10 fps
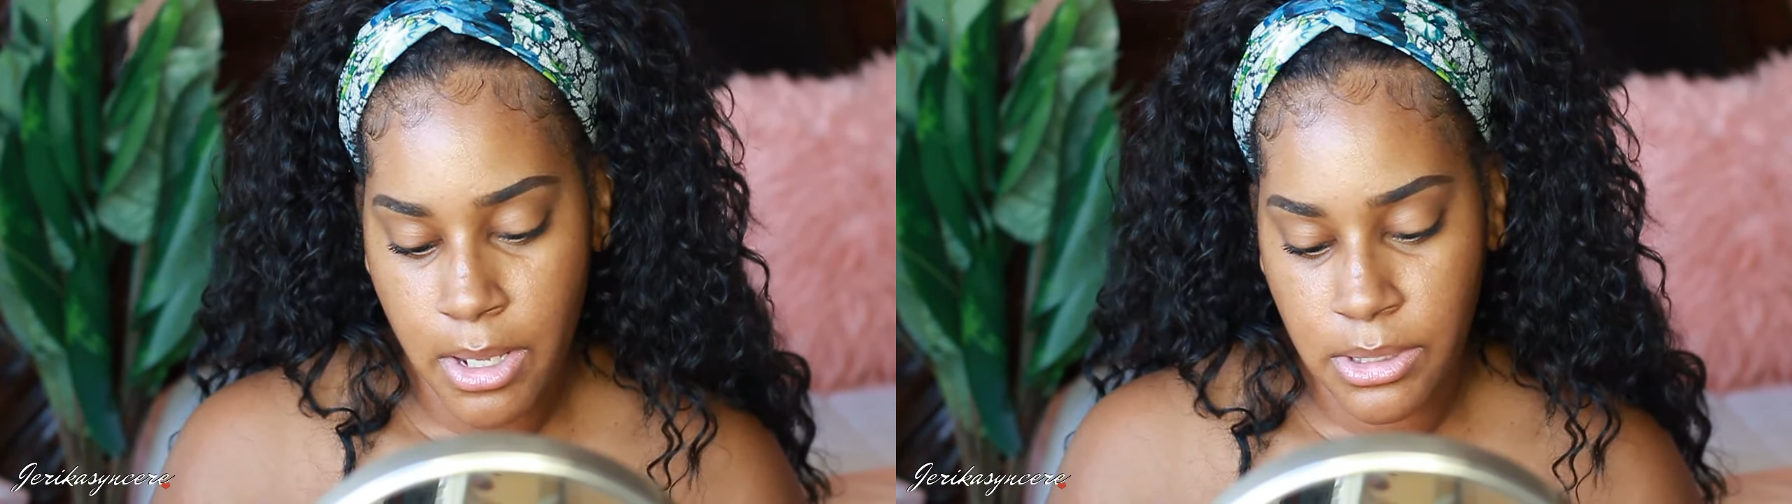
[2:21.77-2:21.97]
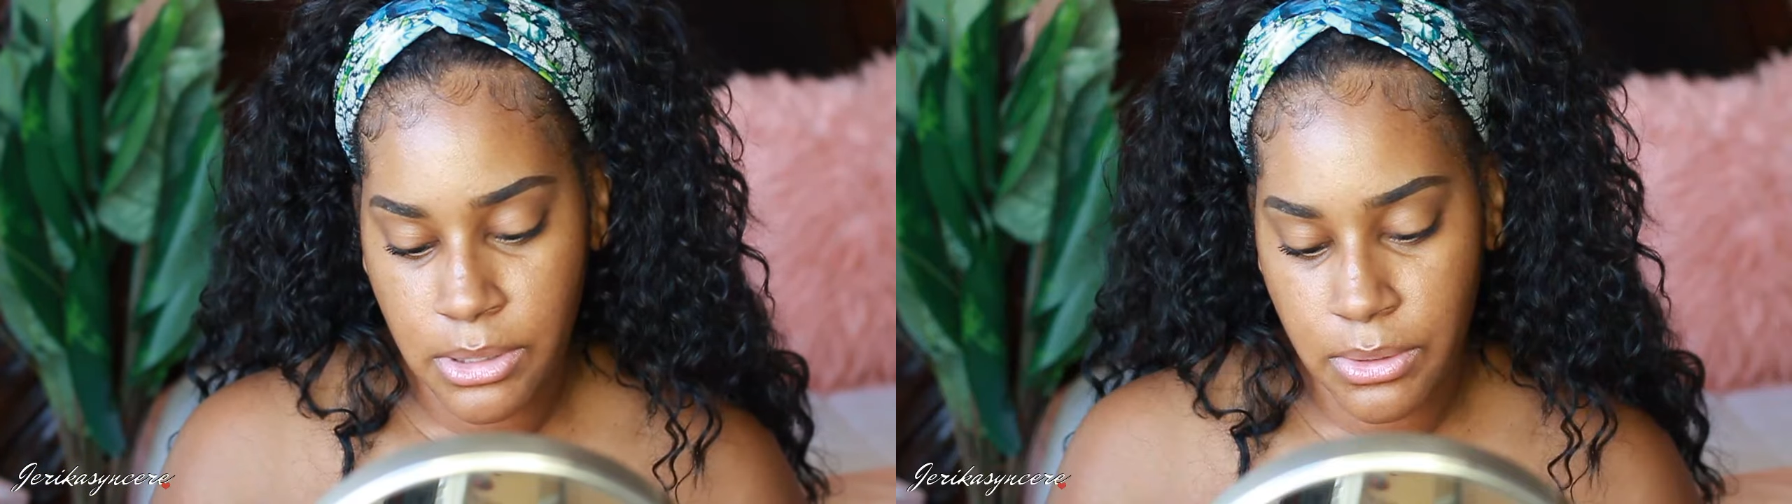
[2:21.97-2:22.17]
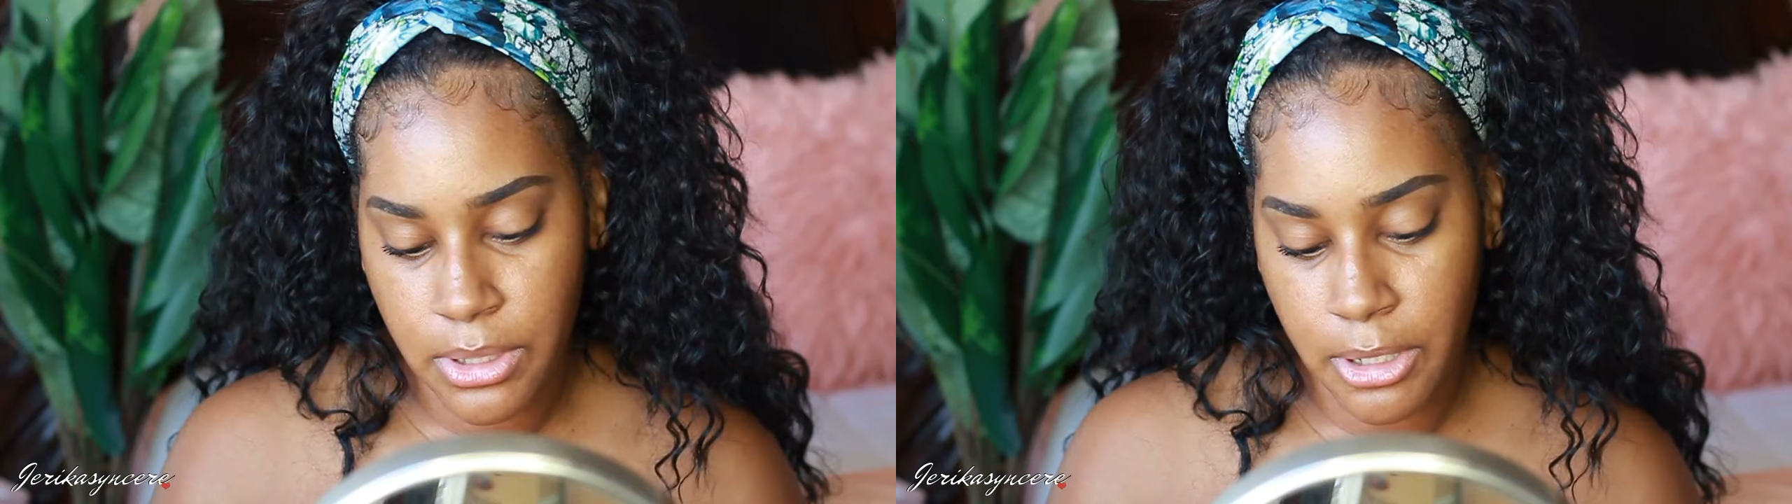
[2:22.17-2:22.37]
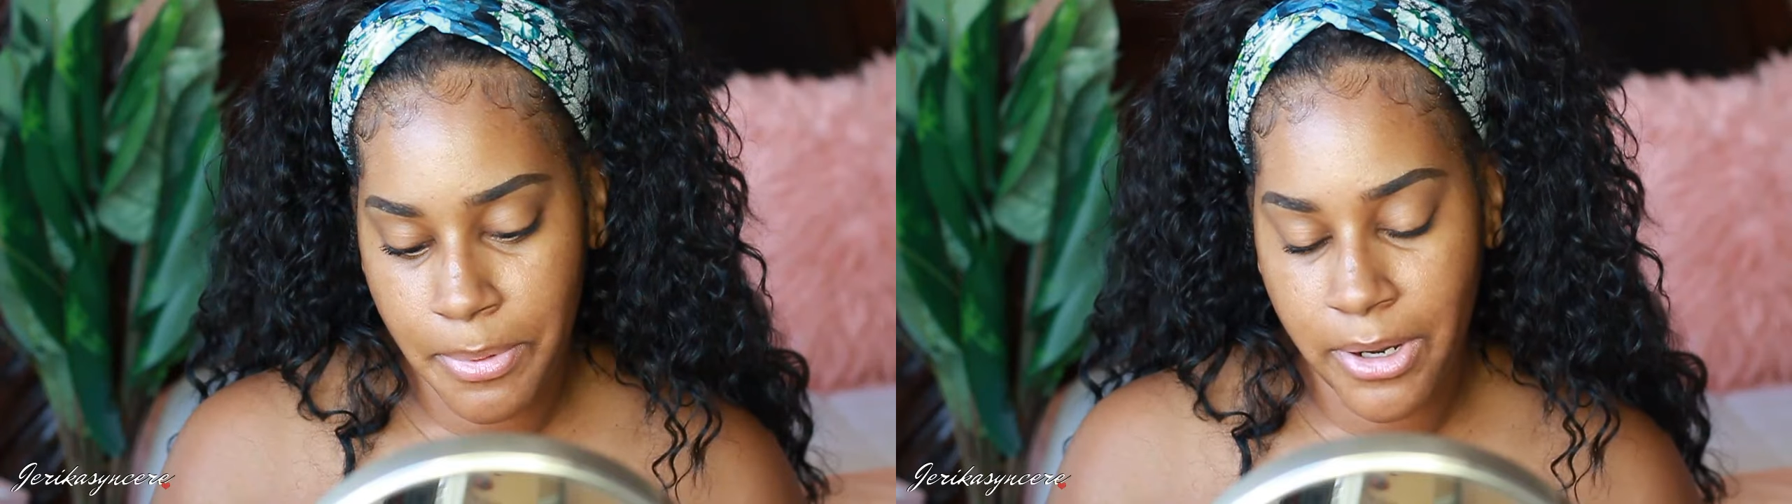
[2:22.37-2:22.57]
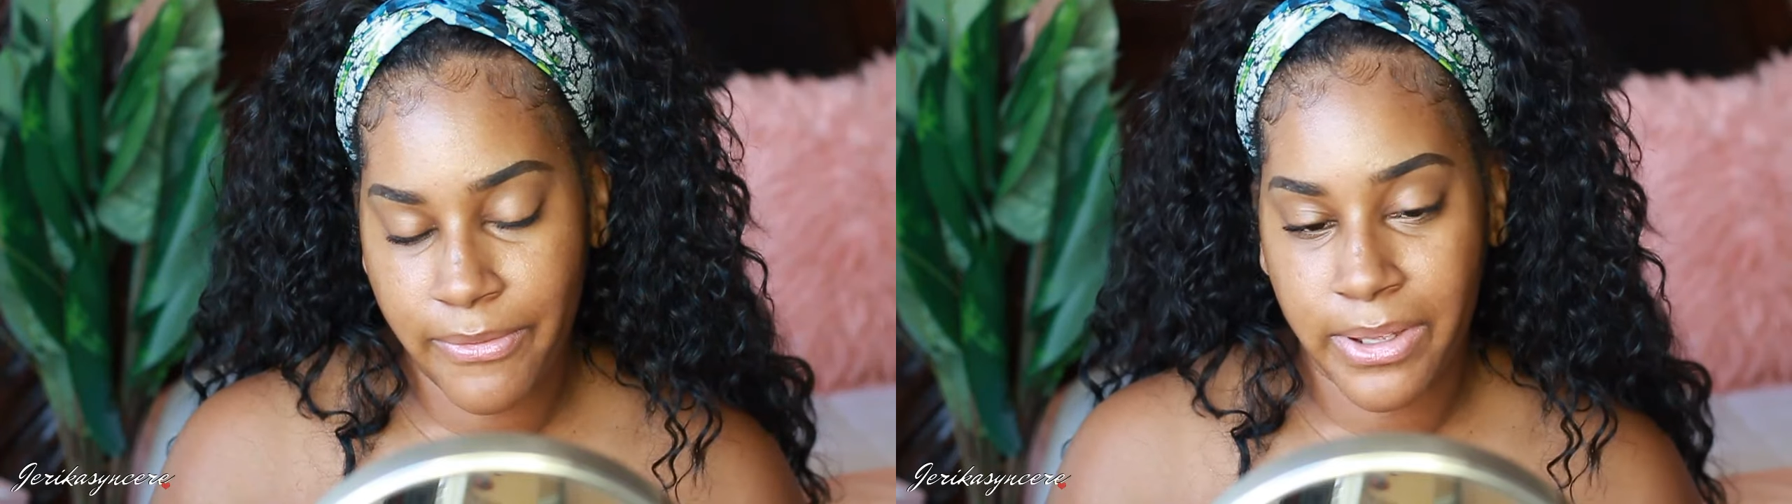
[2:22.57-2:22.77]
Studio
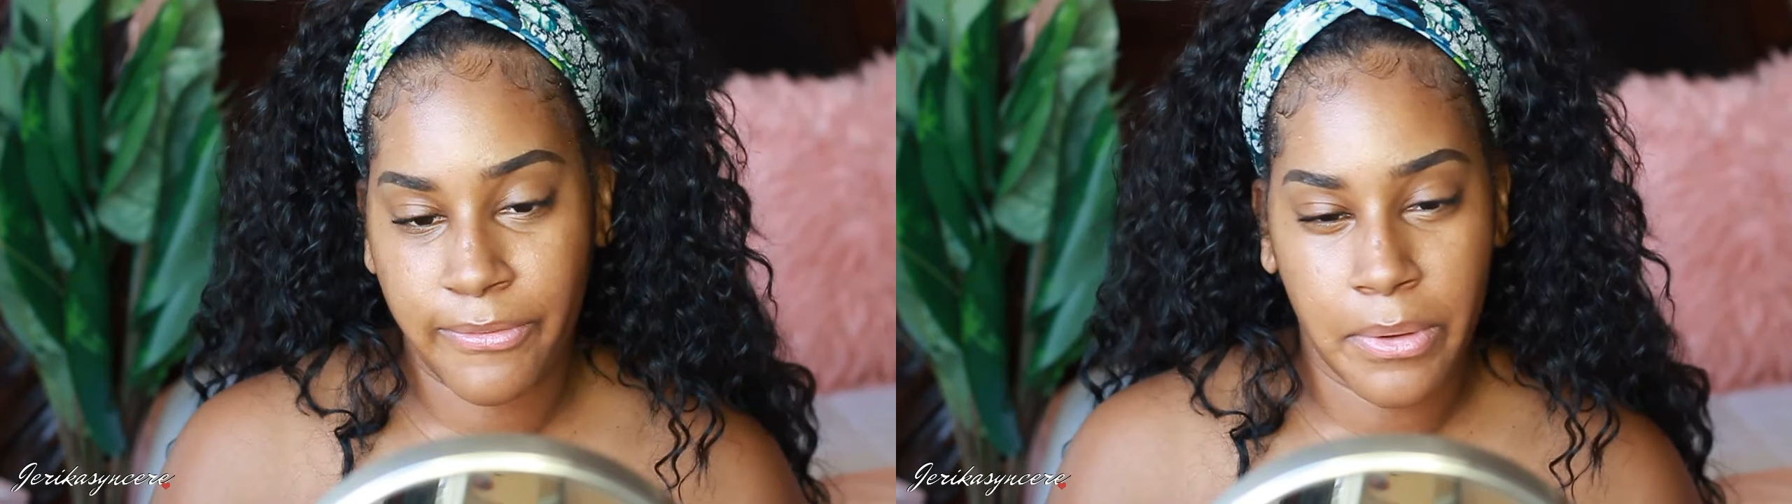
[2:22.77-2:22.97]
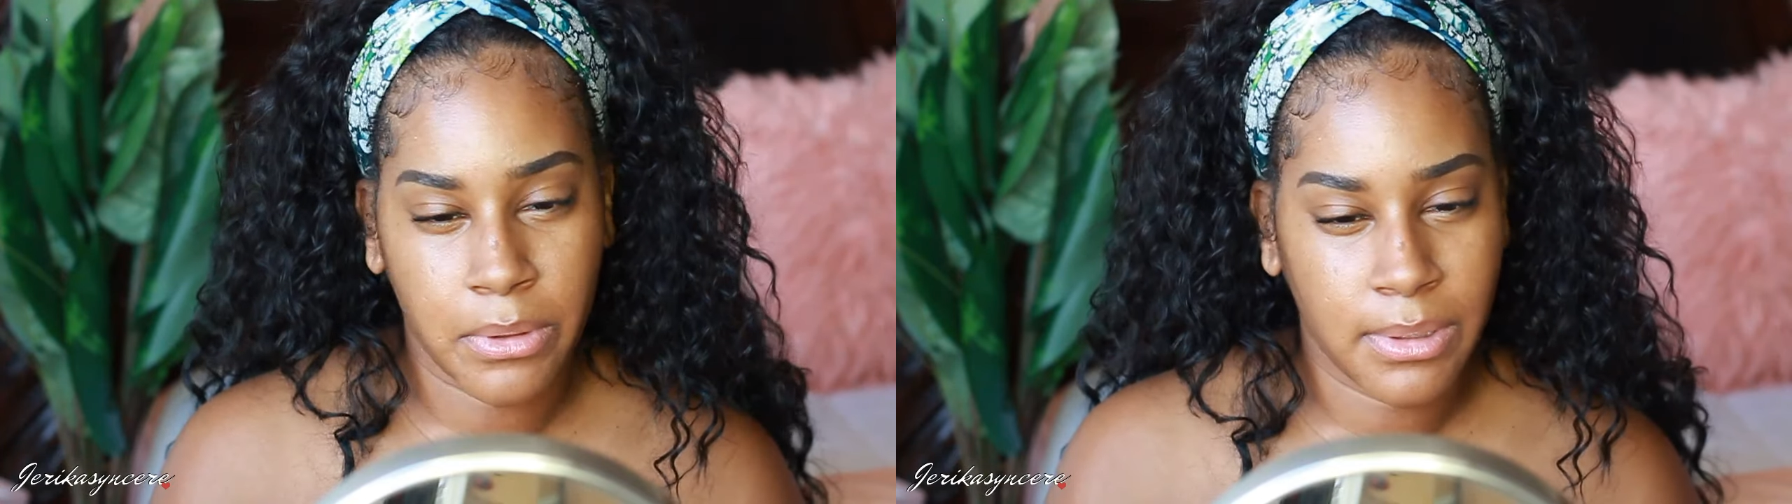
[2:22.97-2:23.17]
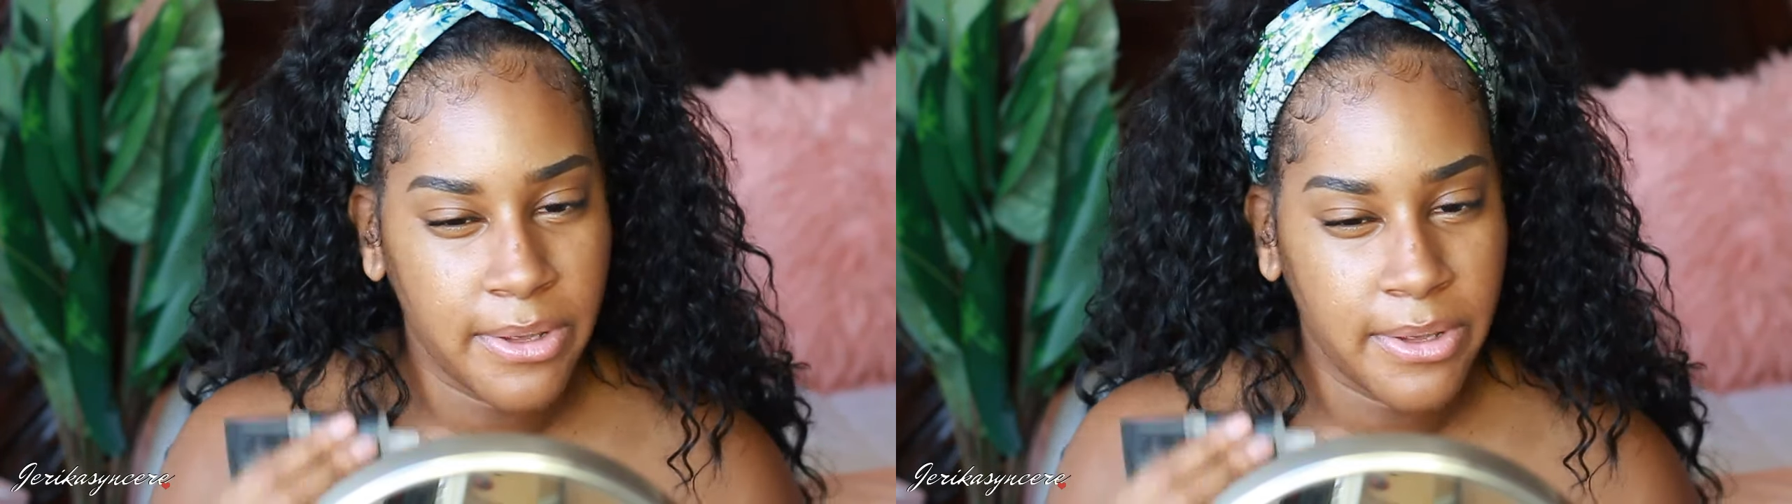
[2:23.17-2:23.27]
Perfect Photo